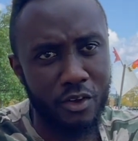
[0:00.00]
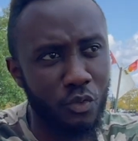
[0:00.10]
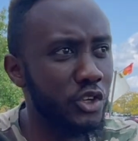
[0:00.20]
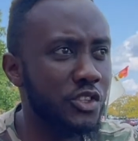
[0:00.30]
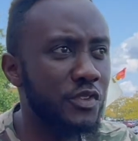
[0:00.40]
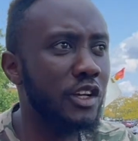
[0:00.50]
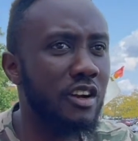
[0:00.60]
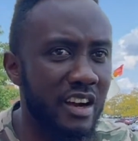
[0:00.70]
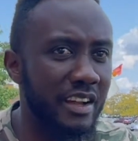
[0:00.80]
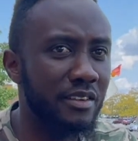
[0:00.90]
We just figured,
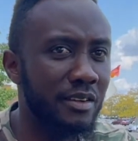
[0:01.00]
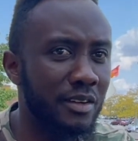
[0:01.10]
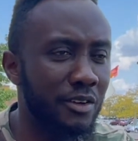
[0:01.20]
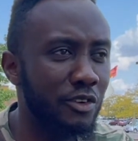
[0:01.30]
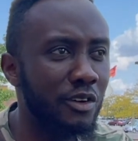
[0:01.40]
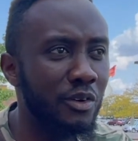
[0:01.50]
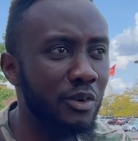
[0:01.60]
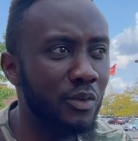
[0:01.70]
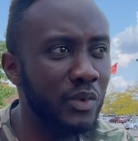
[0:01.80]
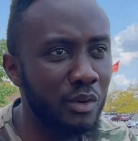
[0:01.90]
all right,
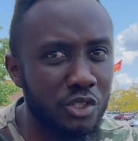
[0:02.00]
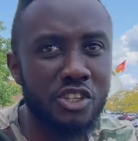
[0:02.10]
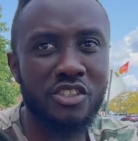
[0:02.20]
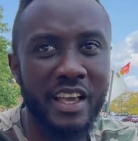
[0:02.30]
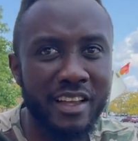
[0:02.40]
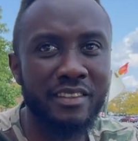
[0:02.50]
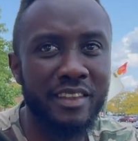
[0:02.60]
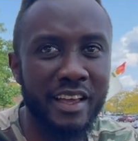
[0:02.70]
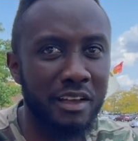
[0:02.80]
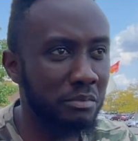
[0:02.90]
we would just get in
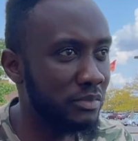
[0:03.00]
there.